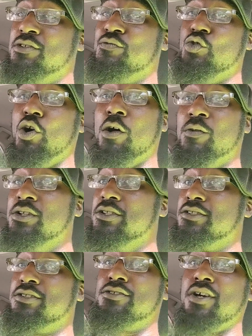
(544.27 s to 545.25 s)
If you are
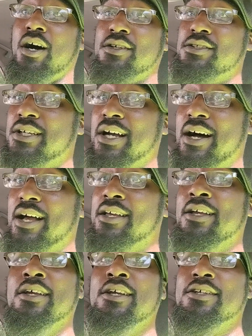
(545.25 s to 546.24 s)
religious, talk to God.
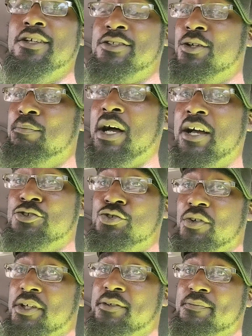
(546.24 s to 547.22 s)
Get your mind
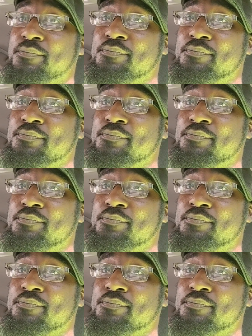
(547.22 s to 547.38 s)
straight.